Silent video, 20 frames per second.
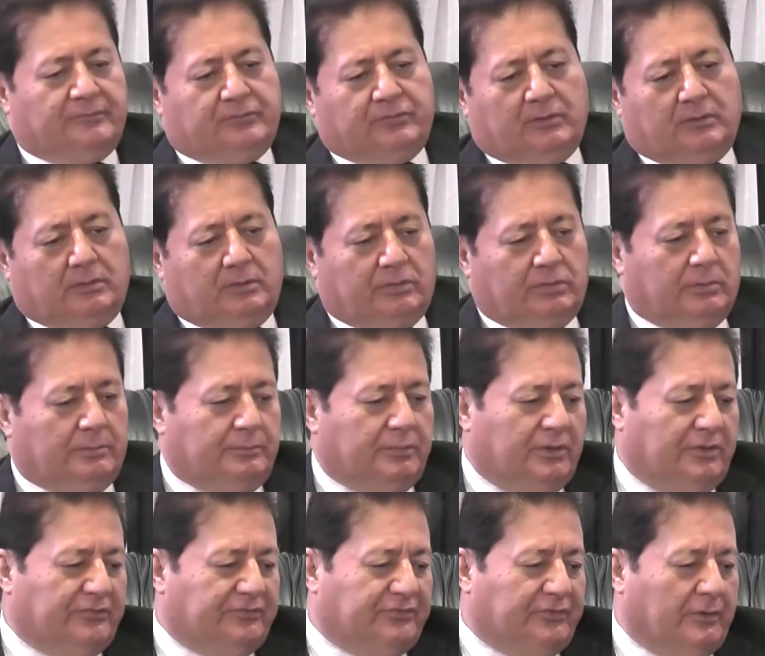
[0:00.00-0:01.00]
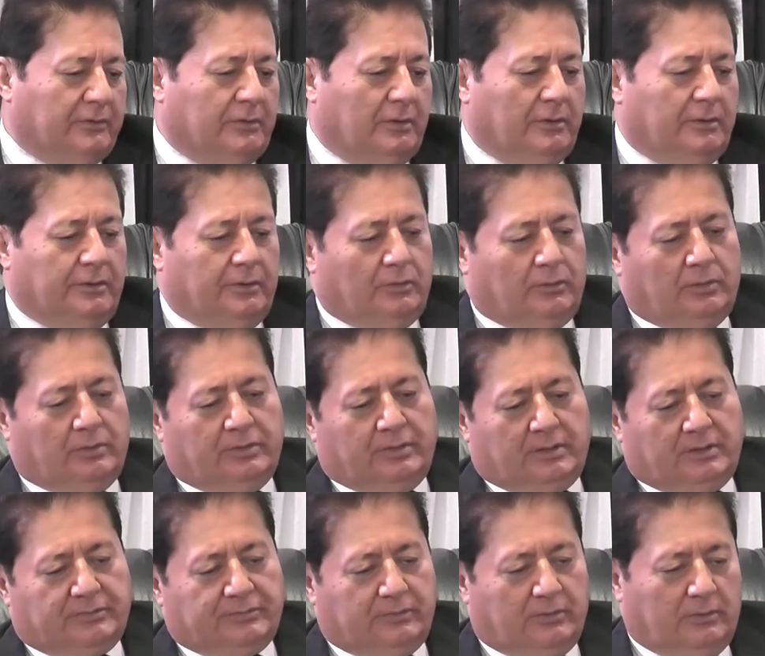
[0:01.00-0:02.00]
the peace settled and all
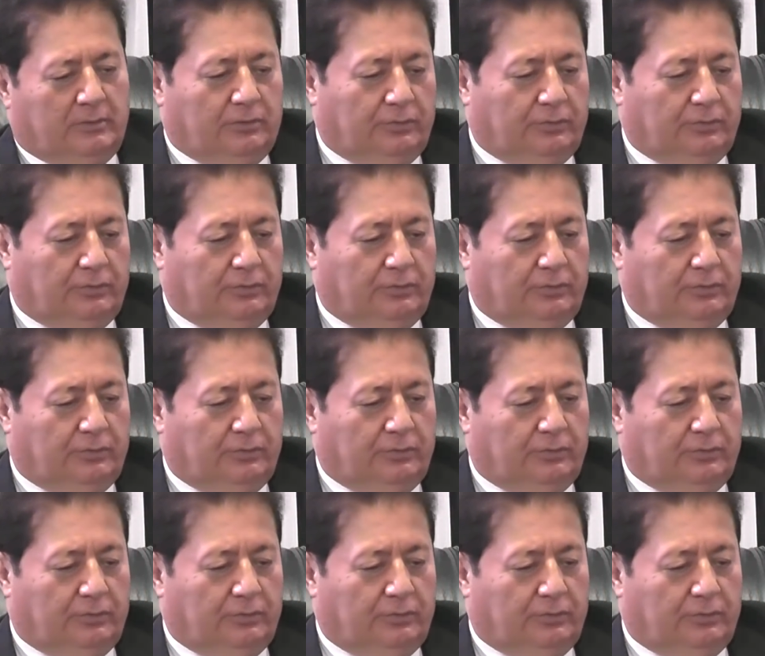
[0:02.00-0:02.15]
that,